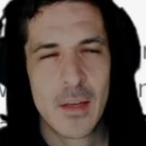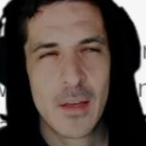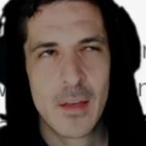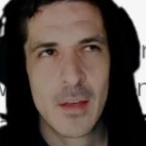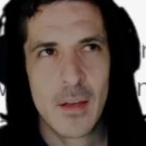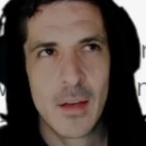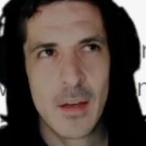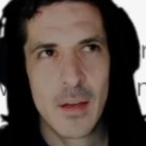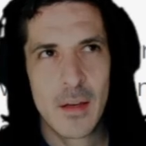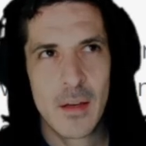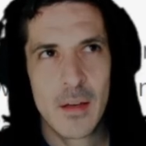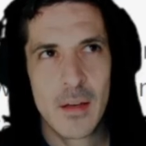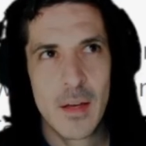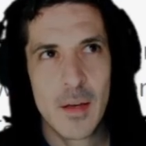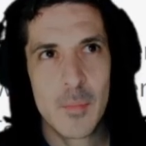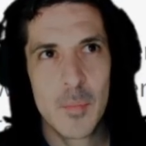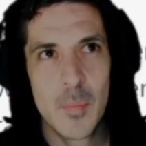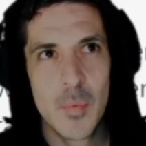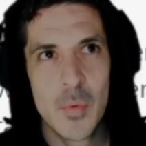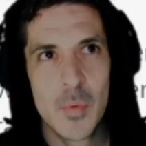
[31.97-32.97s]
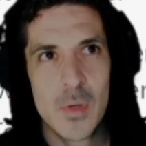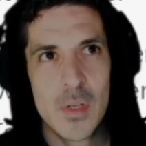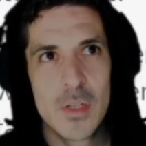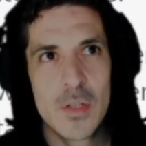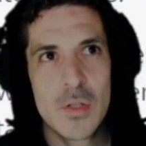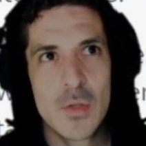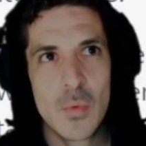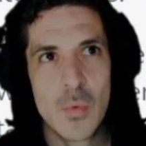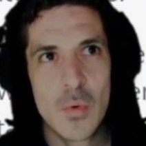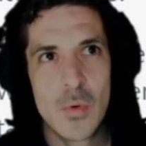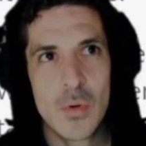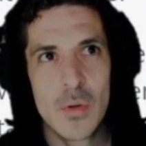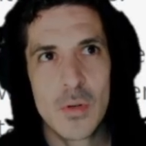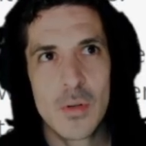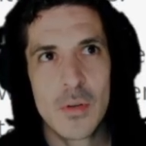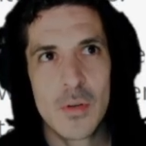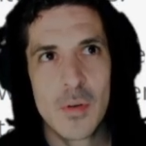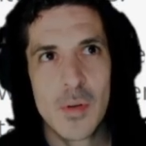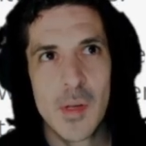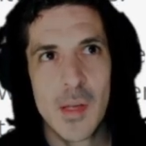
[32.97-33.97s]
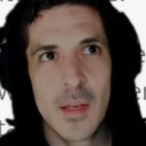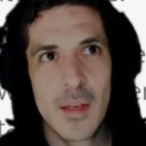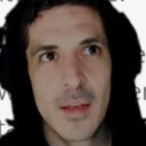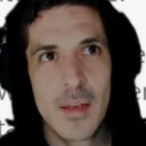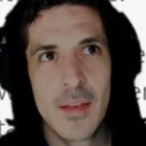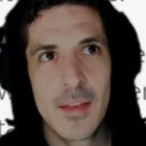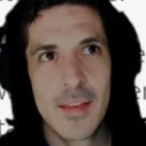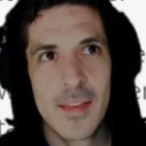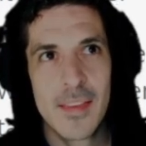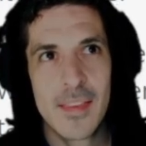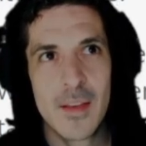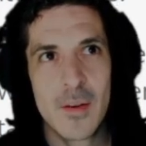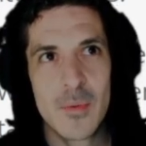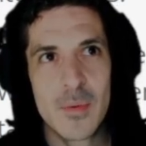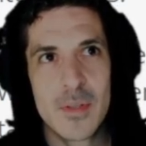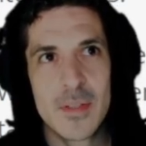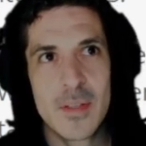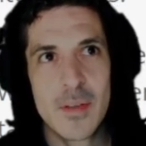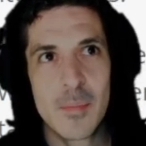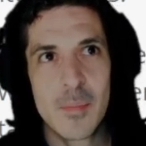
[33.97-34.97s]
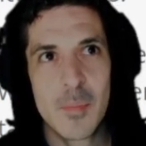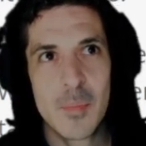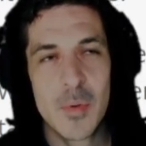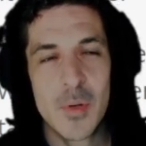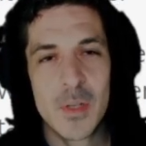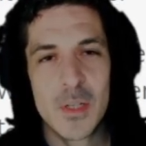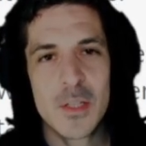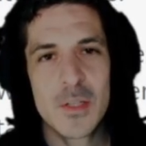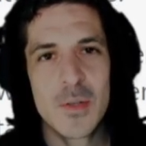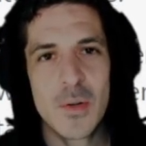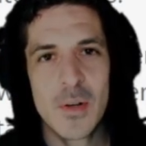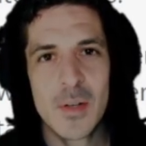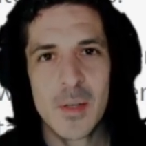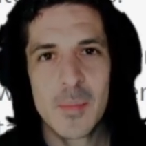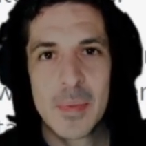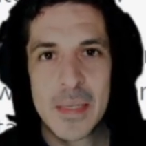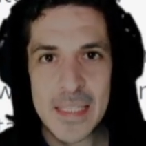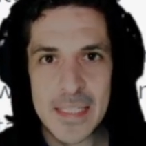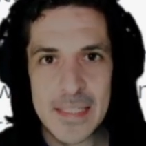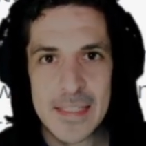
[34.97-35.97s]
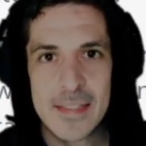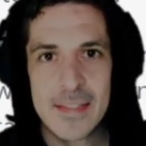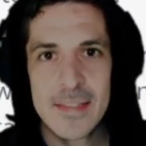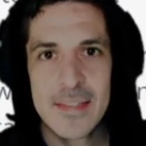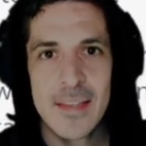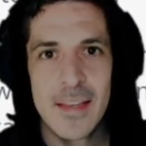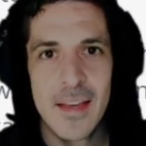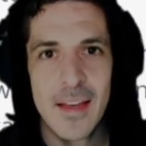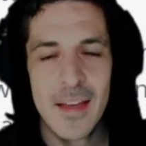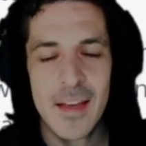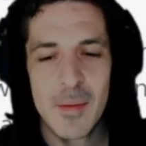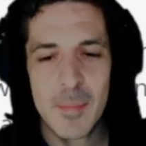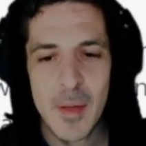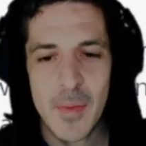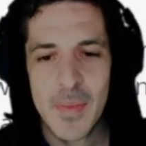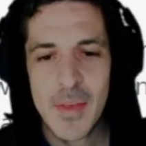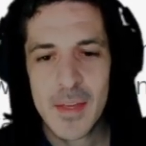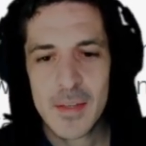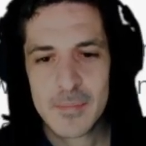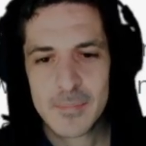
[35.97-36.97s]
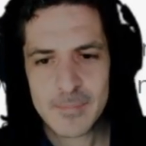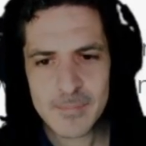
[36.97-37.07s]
I'm pretty sure there were some pretty strong opinions about that.